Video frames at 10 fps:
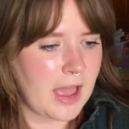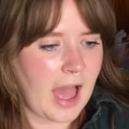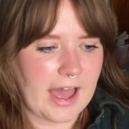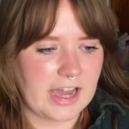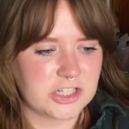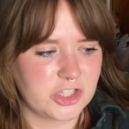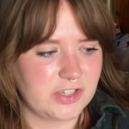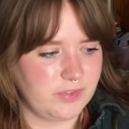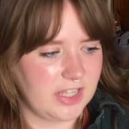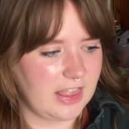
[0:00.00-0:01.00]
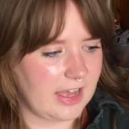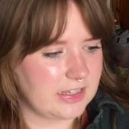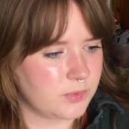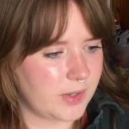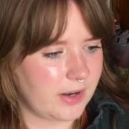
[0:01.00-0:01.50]
I actually
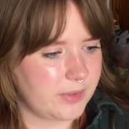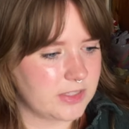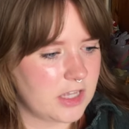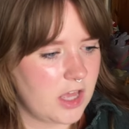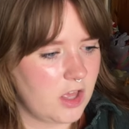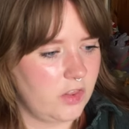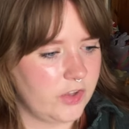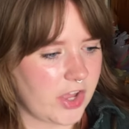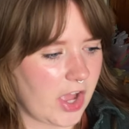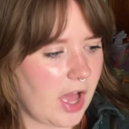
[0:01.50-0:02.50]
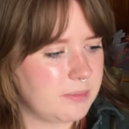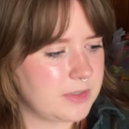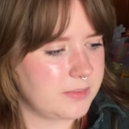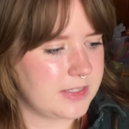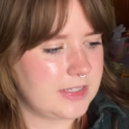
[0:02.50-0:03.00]
realized when I was looking up
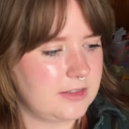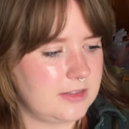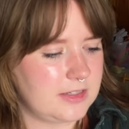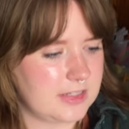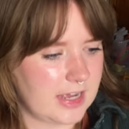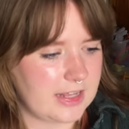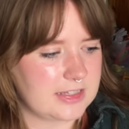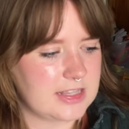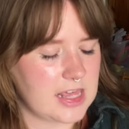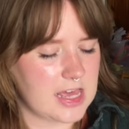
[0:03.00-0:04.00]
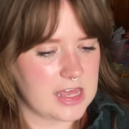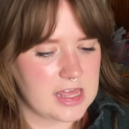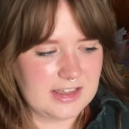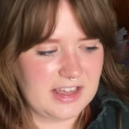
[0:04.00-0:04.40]
some stats that